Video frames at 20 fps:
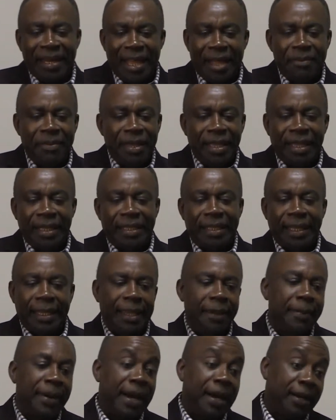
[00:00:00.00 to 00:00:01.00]
let me
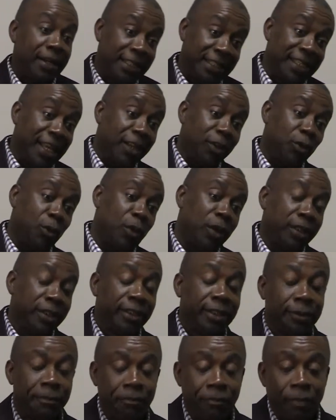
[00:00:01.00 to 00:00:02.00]
think about recent
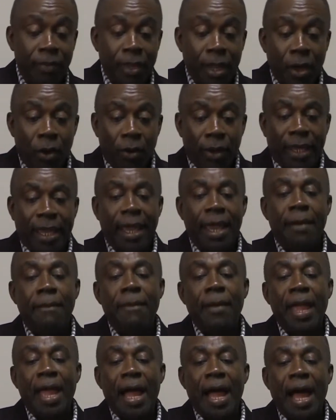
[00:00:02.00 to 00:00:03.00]
ones. Okay,
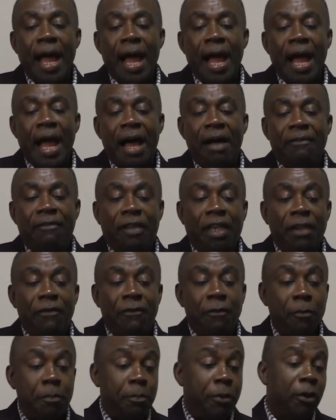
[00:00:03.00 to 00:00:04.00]
I've
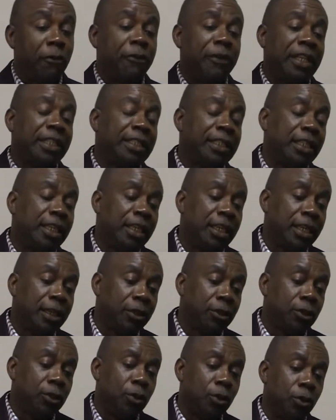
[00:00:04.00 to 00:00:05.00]
given
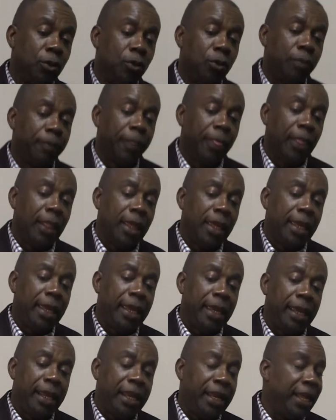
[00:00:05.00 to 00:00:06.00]
prophecy to
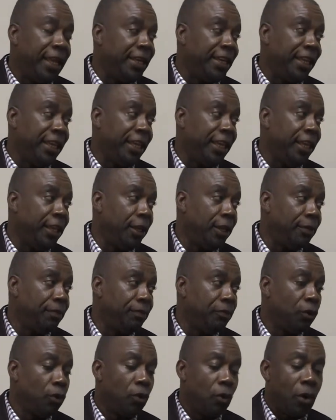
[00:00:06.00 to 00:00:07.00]
a lady
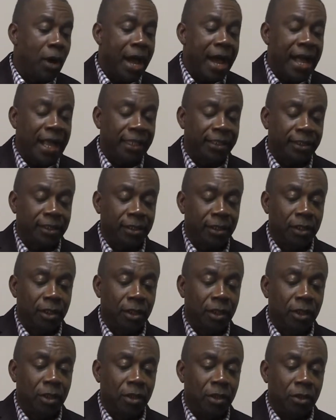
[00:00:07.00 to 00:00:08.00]
who has
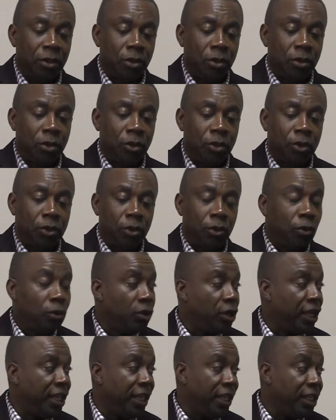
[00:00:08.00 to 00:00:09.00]

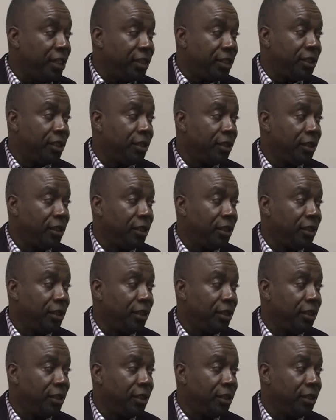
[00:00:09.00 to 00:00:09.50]
two kids,